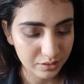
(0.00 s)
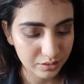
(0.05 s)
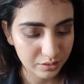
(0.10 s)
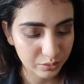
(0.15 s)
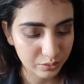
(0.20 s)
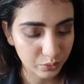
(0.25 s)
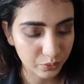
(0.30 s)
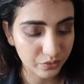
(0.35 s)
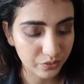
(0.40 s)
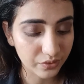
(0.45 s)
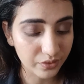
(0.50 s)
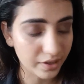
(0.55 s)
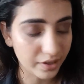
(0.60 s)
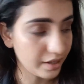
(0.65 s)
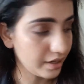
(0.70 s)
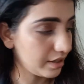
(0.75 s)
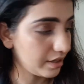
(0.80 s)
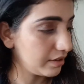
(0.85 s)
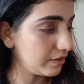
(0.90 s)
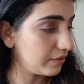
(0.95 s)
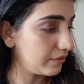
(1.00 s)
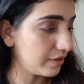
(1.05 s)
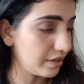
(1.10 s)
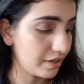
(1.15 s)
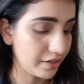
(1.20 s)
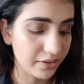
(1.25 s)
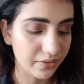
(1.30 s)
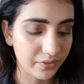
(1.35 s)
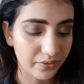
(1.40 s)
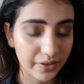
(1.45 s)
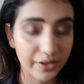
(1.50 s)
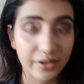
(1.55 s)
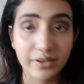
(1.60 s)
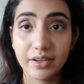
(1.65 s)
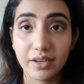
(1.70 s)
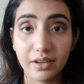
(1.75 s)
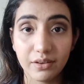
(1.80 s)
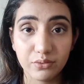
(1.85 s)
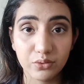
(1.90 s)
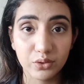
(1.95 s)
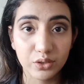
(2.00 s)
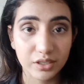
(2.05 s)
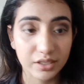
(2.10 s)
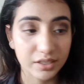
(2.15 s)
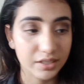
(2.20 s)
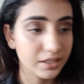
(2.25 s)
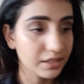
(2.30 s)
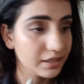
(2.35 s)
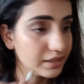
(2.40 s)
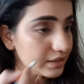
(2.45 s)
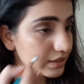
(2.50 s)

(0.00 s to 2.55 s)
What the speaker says: So very, very, very carefully.